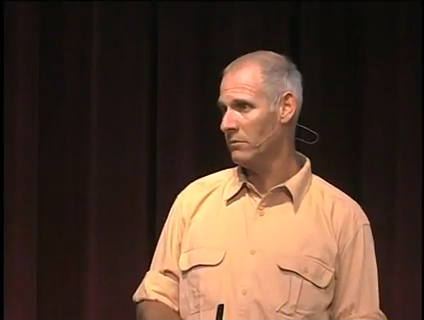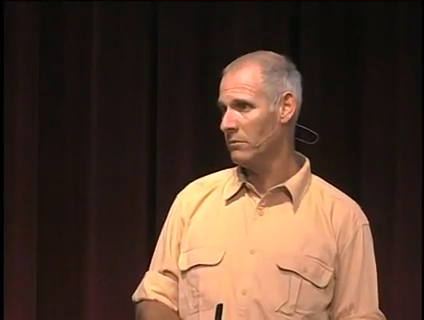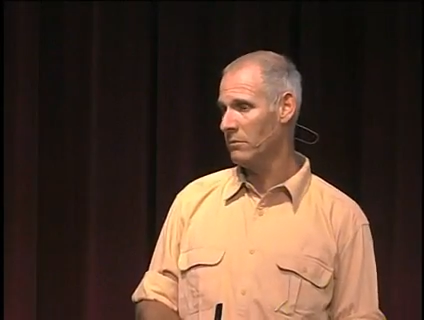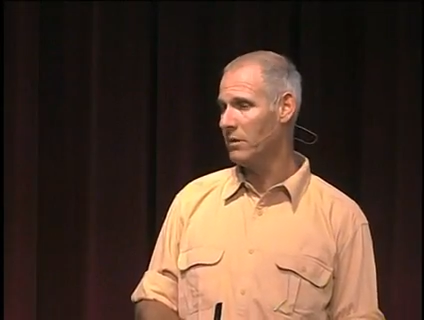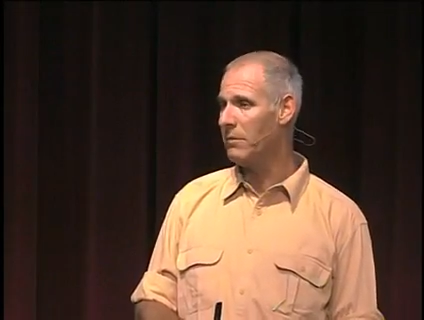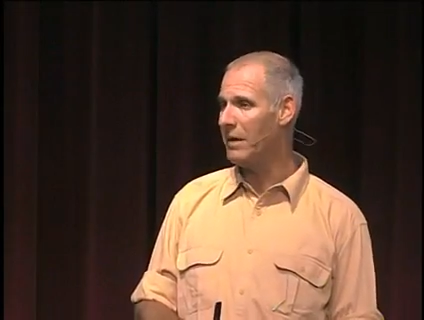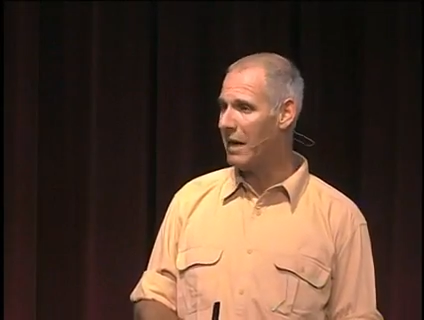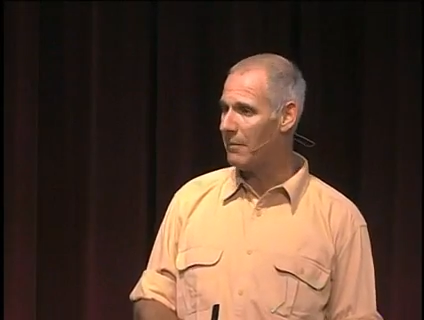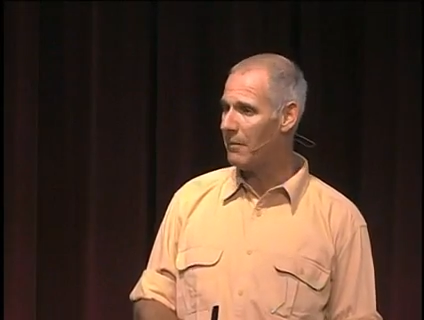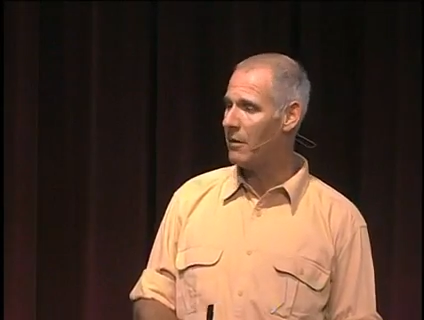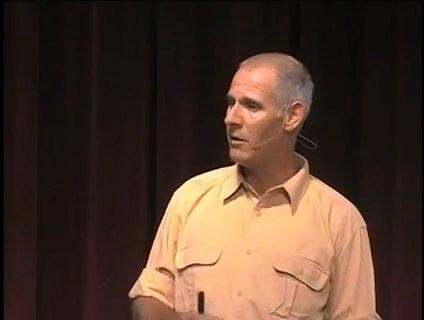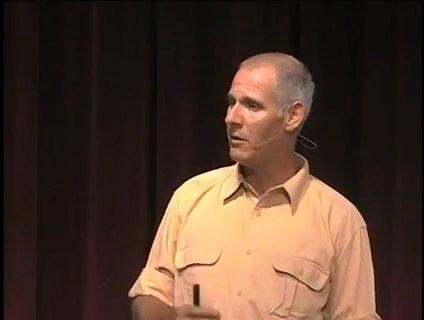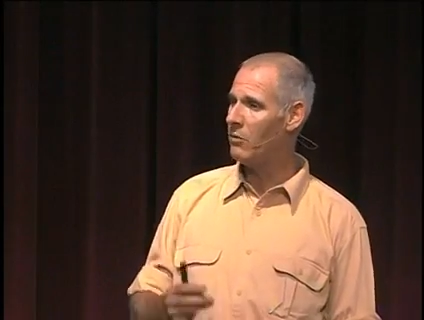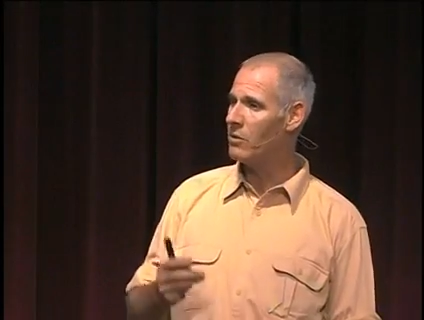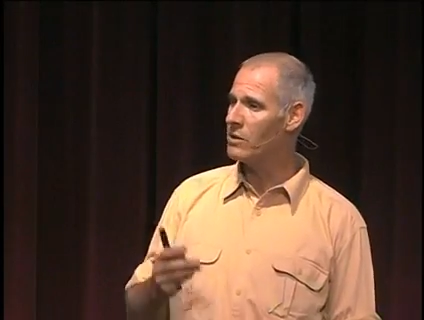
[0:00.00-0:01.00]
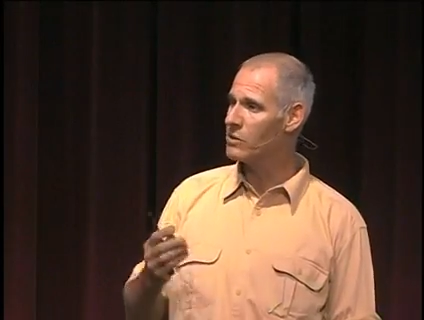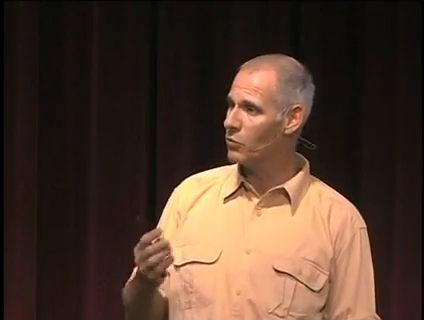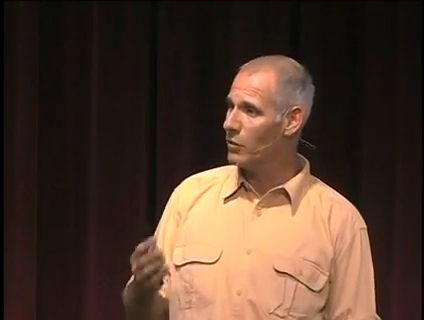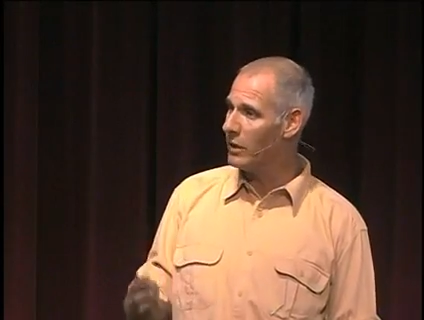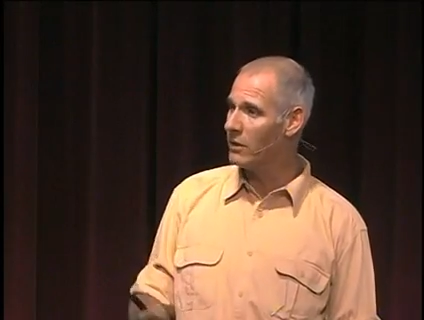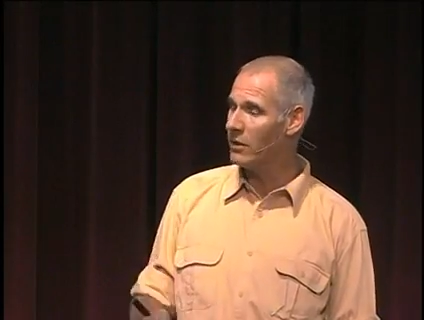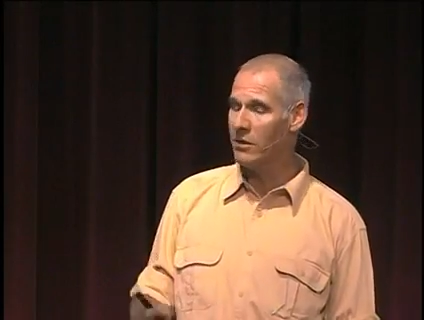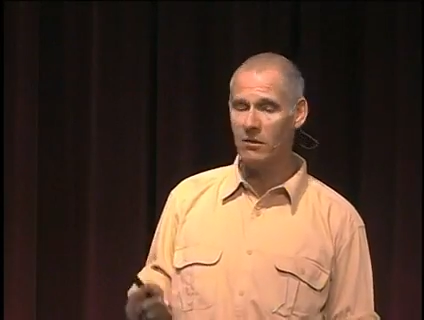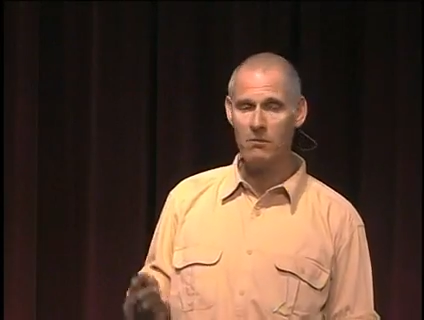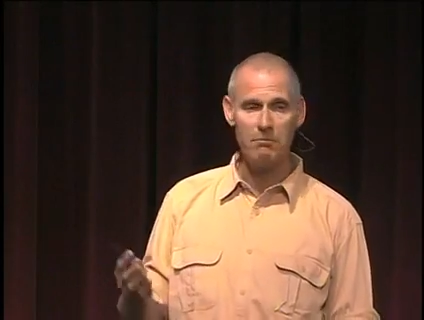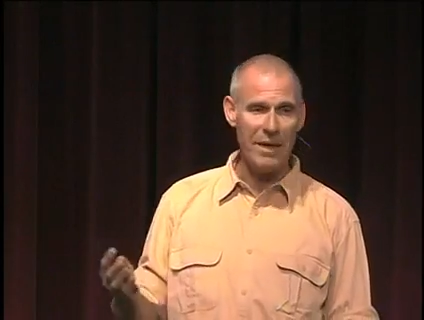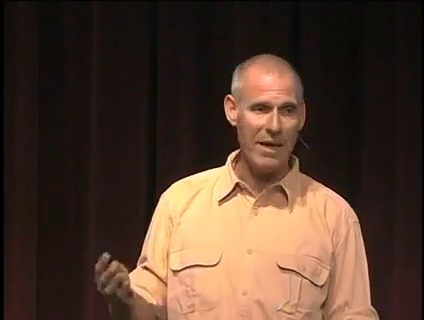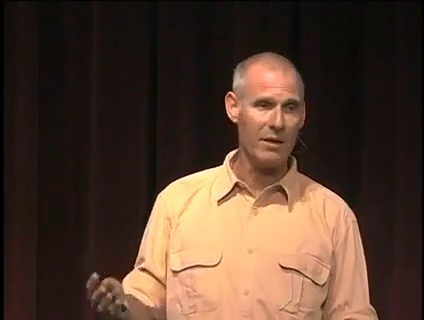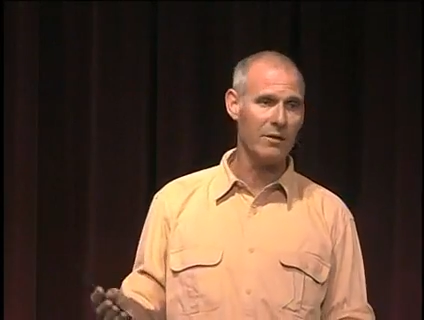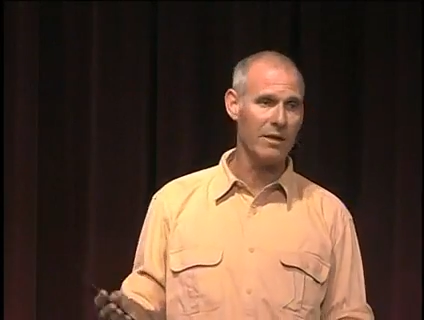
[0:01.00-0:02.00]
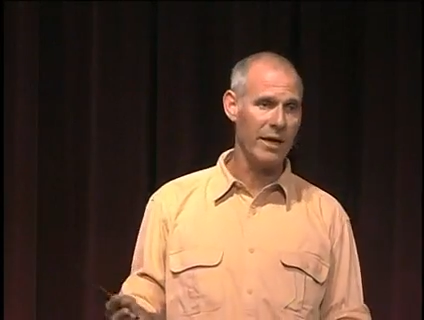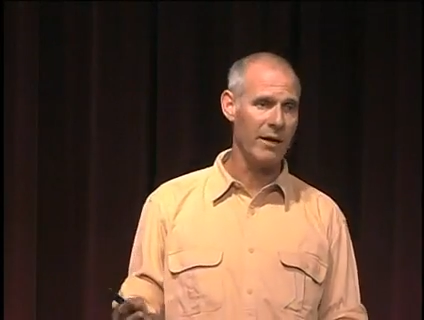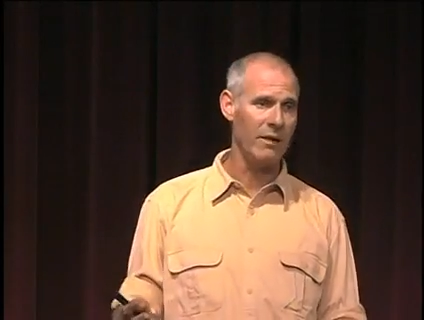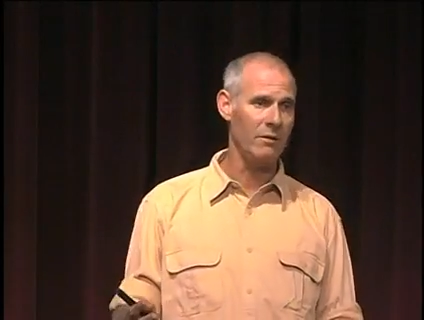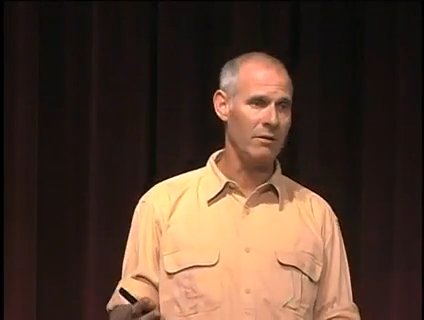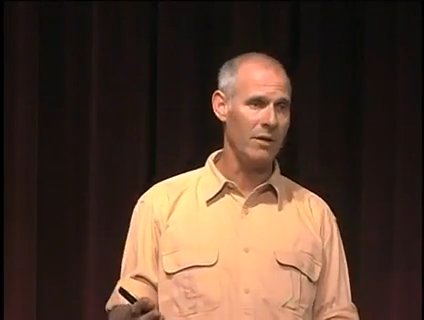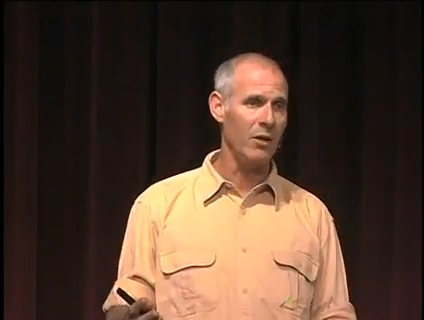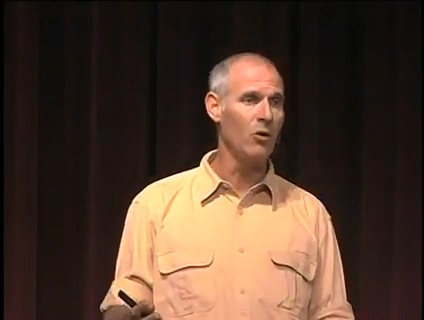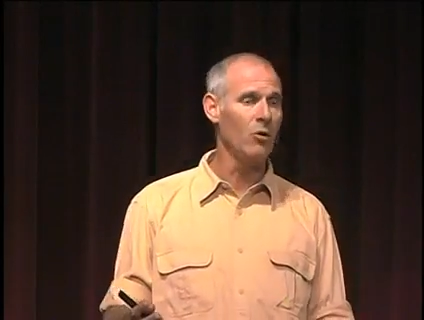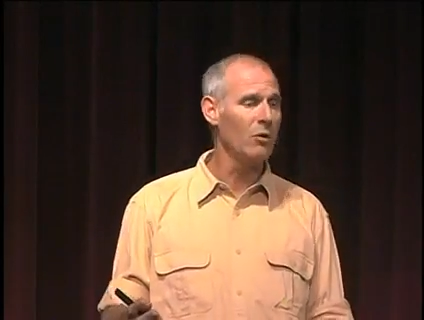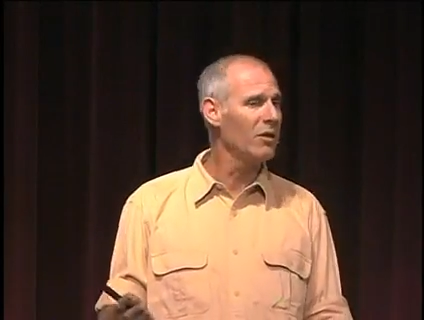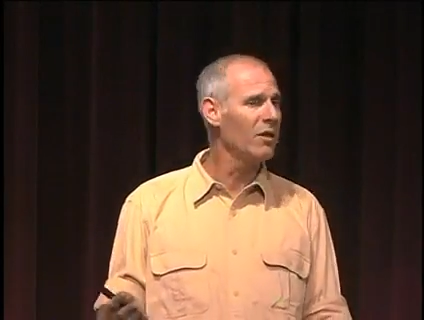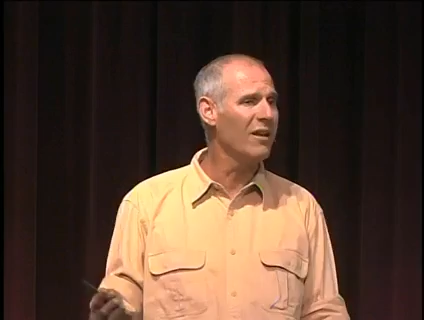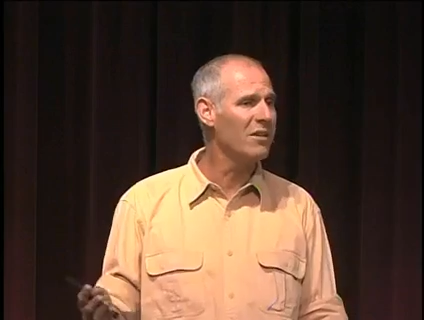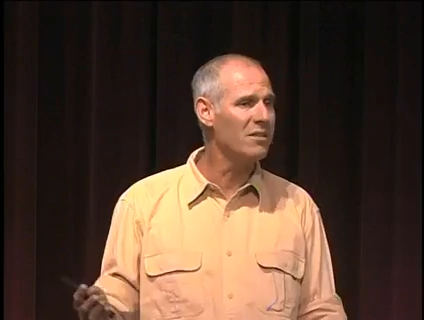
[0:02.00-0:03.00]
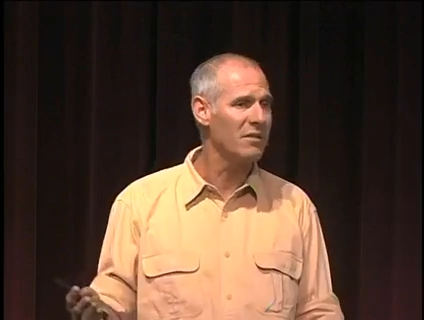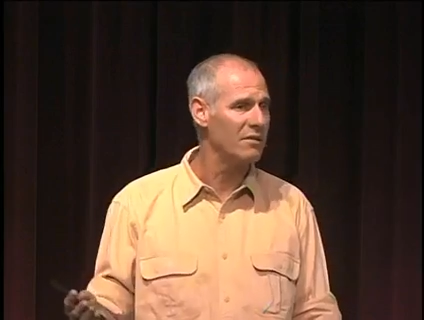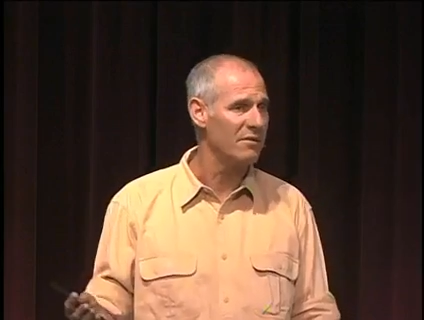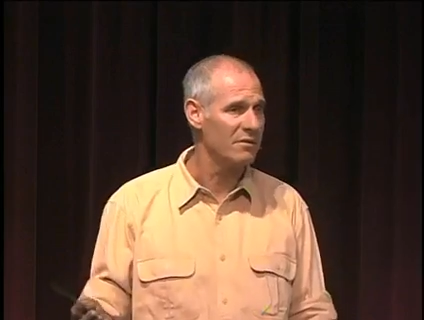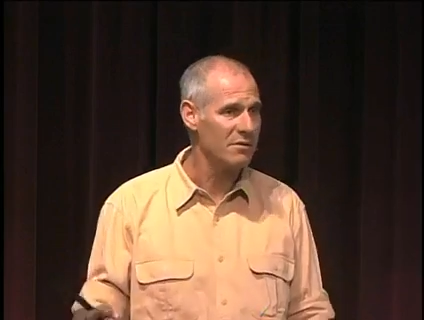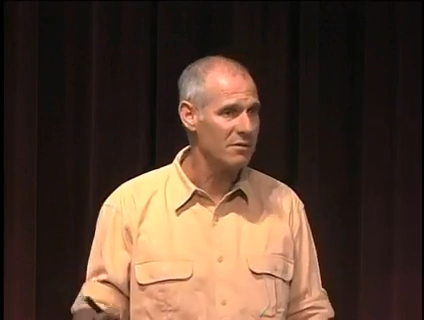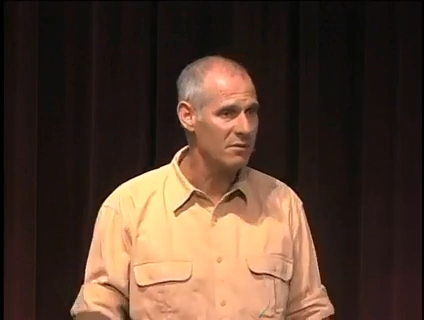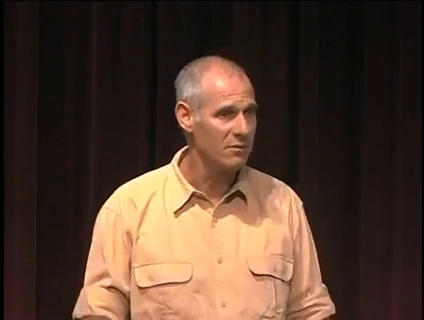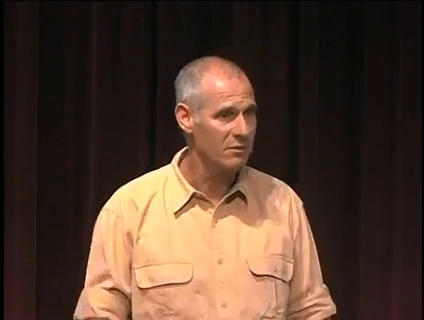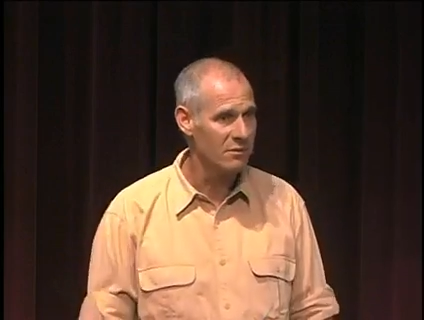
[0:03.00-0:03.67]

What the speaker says: The Bible was written back then, and who were the listeners?